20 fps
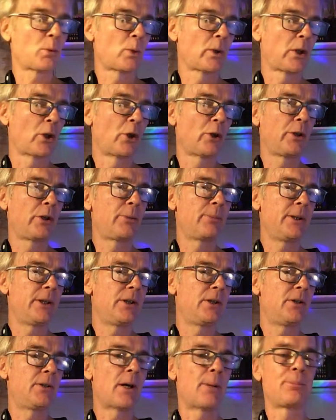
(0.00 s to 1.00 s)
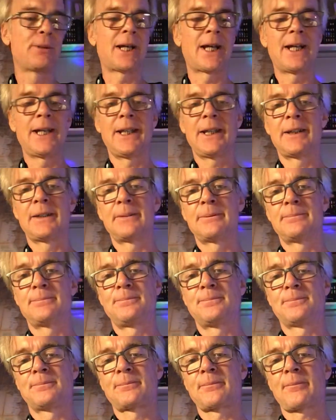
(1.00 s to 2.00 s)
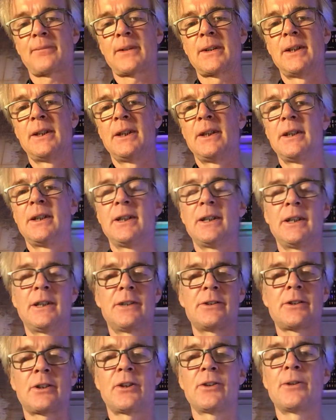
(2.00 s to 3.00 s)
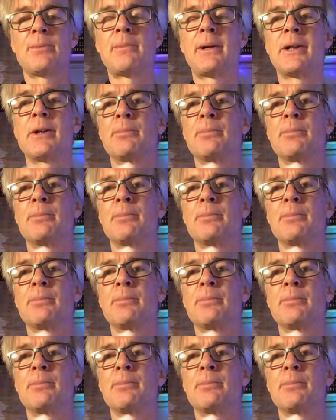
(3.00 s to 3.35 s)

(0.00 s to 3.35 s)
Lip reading: going to be applying. It's called the minor